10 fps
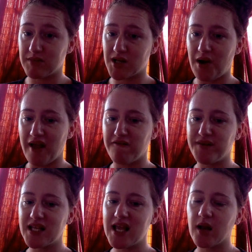So I
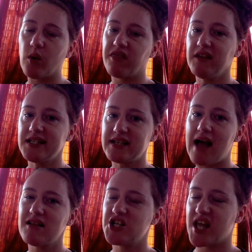feel like with this
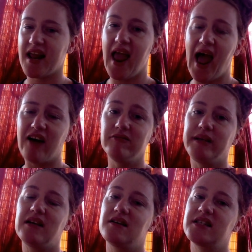knowledge that I have
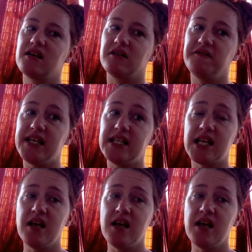because of these